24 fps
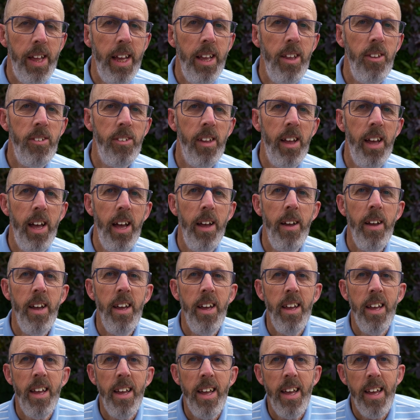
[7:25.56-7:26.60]
this uh,
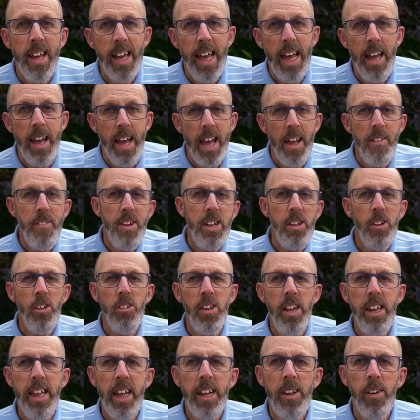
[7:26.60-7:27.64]
if it
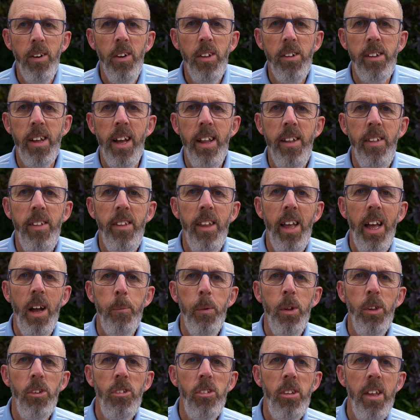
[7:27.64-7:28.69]
does any good, and uh,
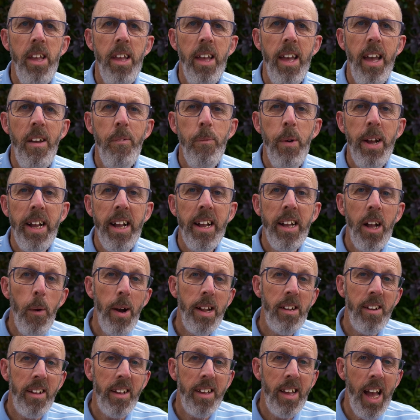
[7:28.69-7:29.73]
we'll see if we can go
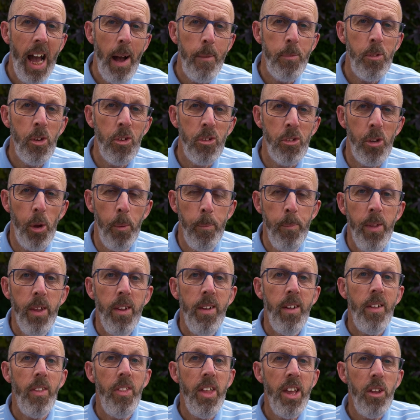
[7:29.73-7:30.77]
out and capture some
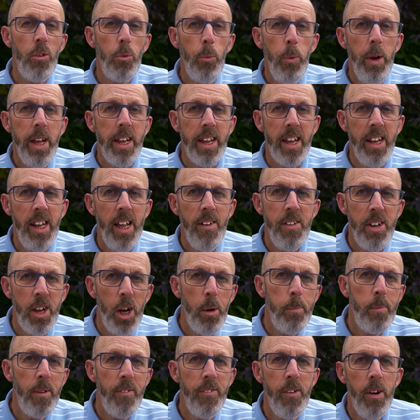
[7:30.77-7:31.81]
this week. You never
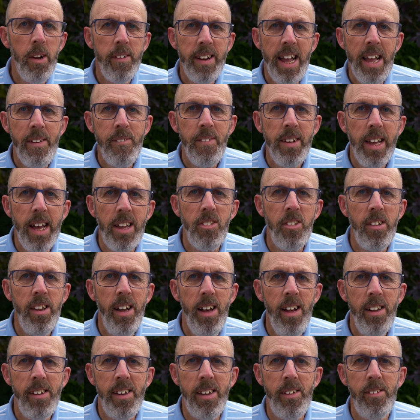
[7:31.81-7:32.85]
know before it even gets
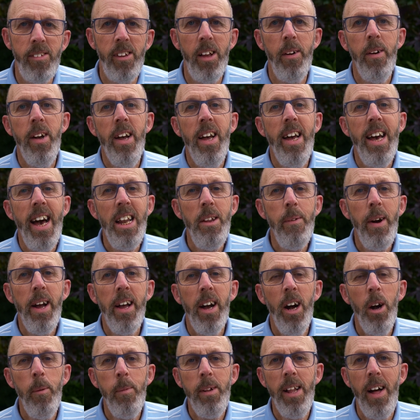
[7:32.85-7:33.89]
started. So anyway,
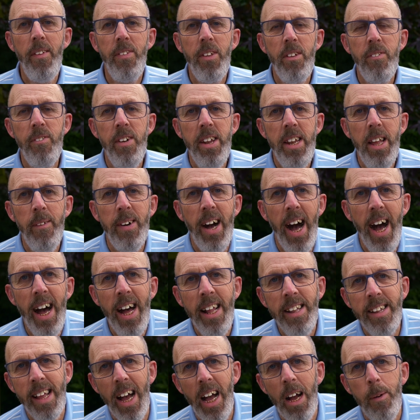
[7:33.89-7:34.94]
I hope you liked this video,
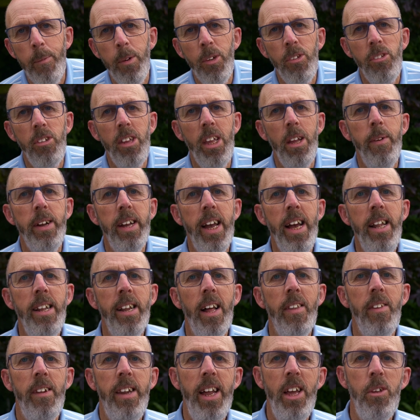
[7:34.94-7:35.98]
and I will see you again
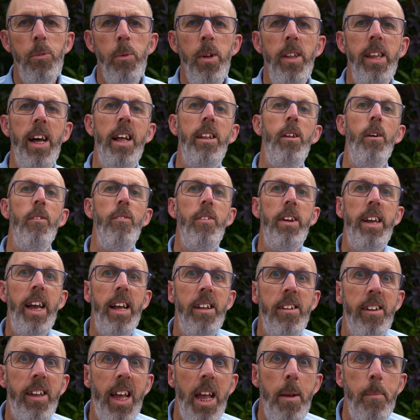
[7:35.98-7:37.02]
on the next one, and don't
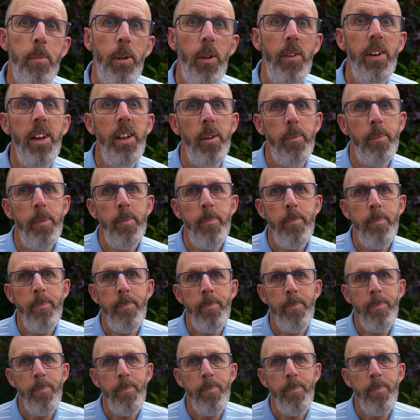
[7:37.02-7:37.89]
forget to keep looking up.